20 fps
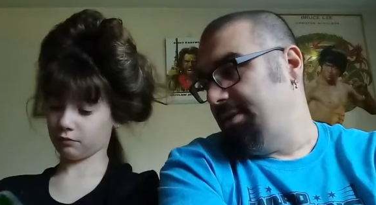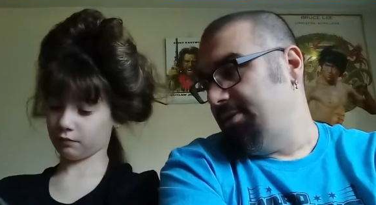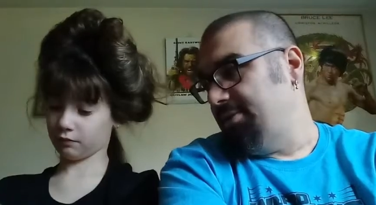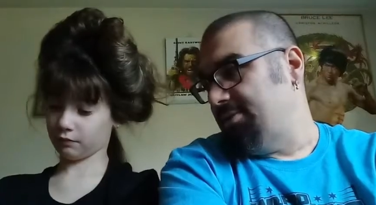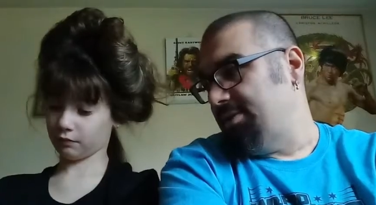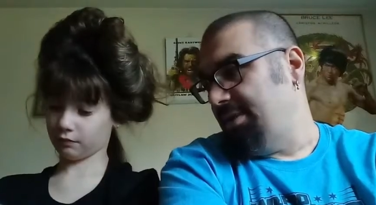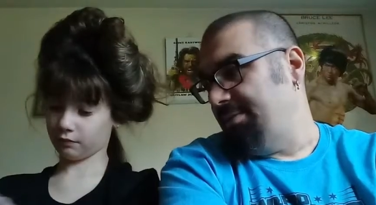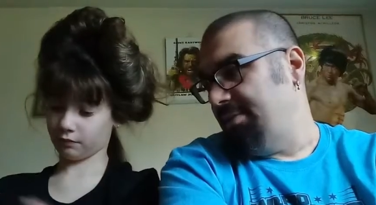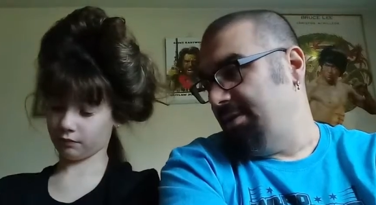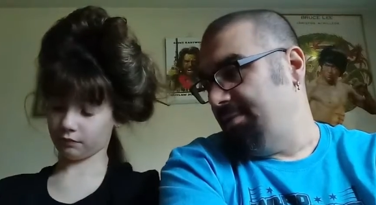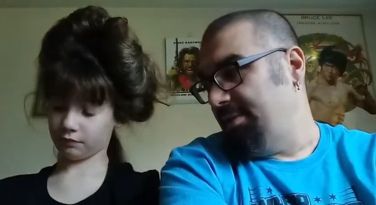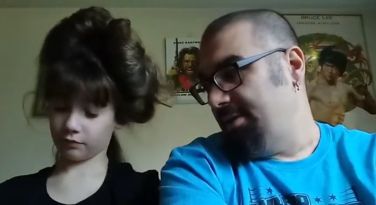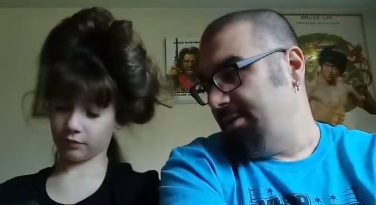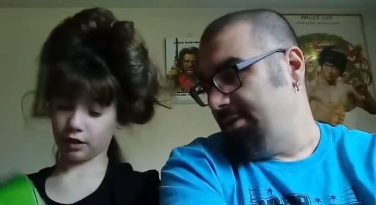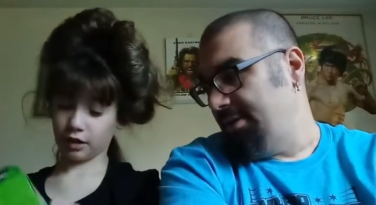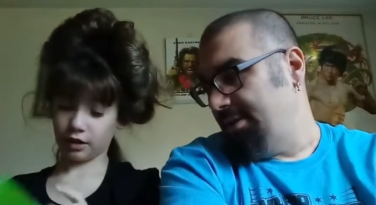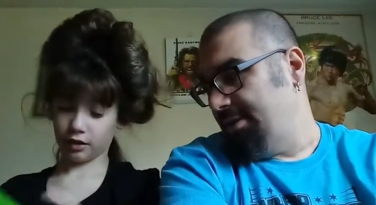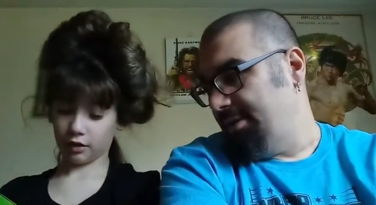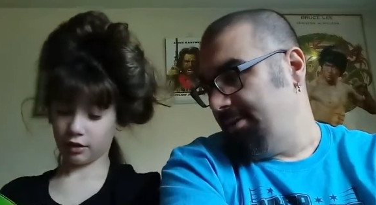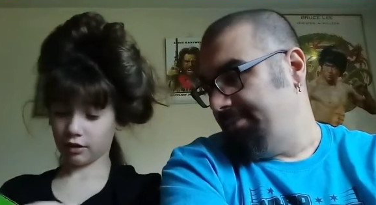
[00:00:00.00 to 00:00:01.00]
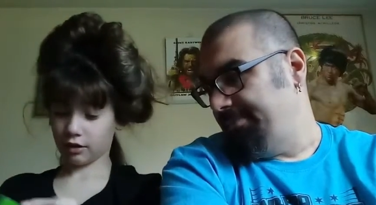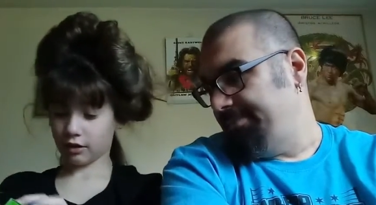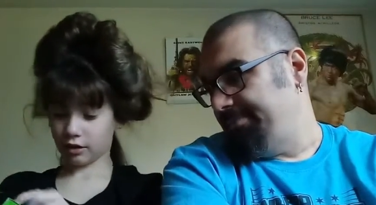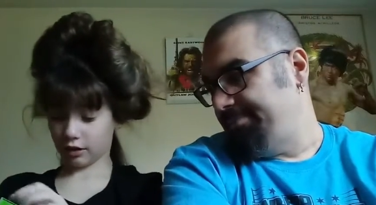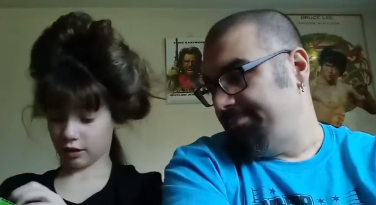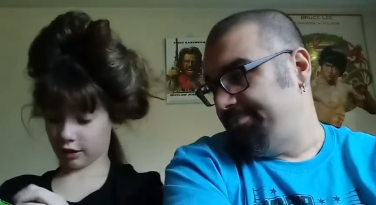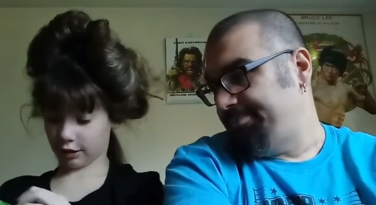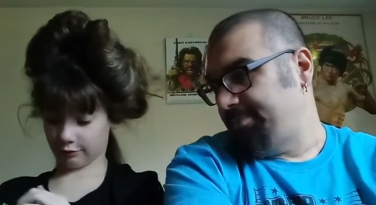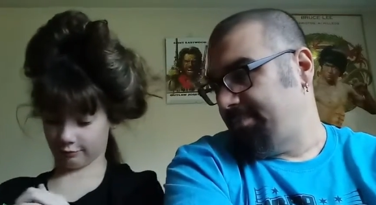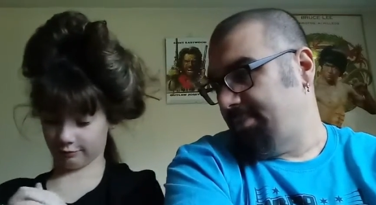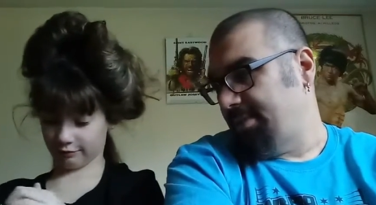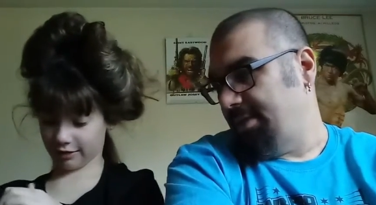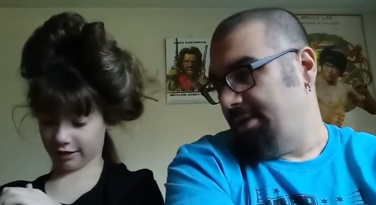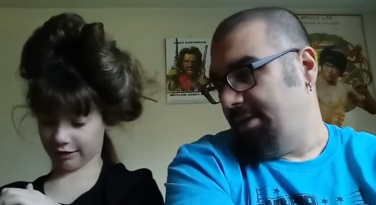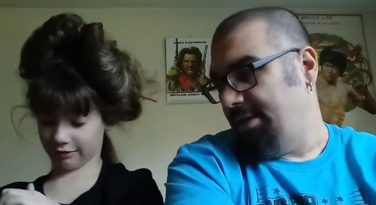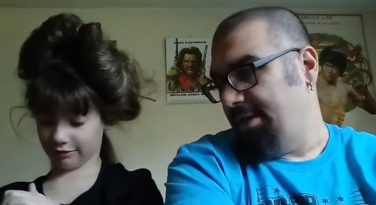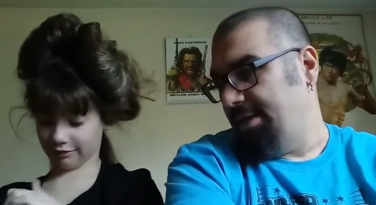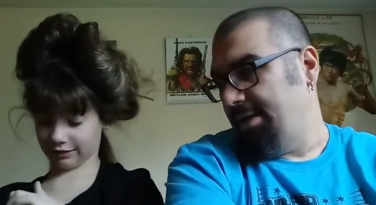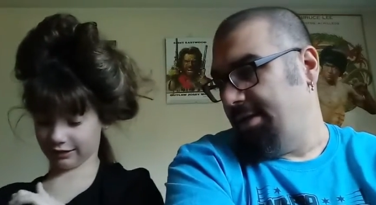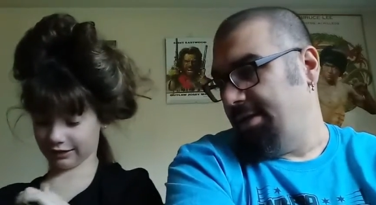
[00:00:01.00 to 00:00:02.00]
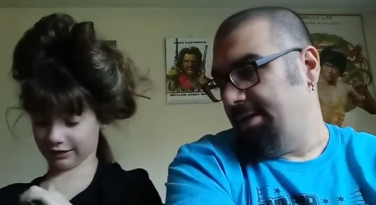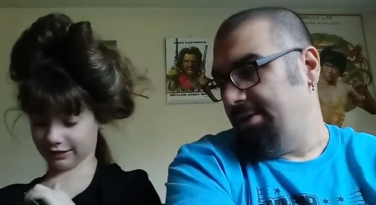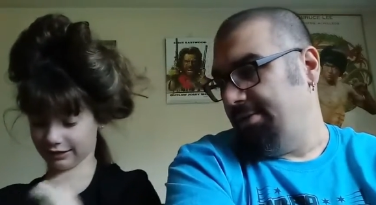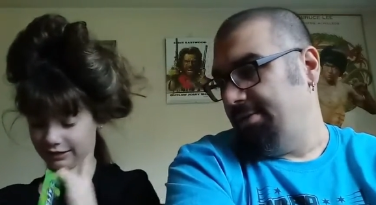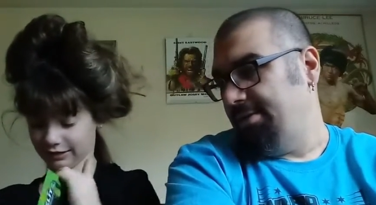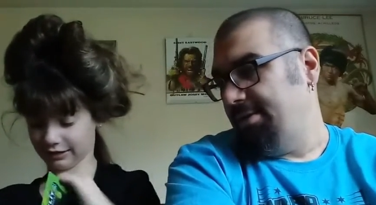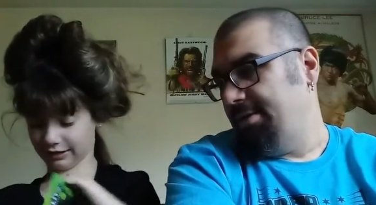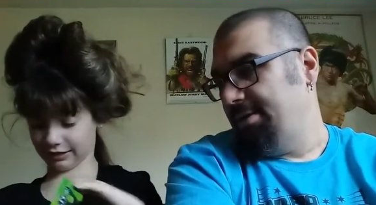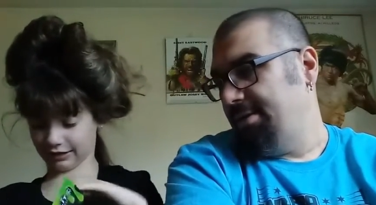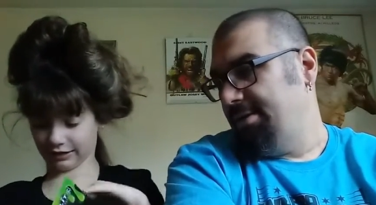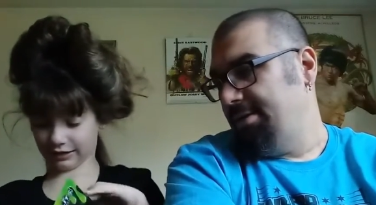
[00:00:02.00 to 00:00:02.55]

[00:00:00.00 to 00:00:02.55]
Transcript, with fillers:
Speaker 1: about the other side, maybe? There you go. Definitely. There you go.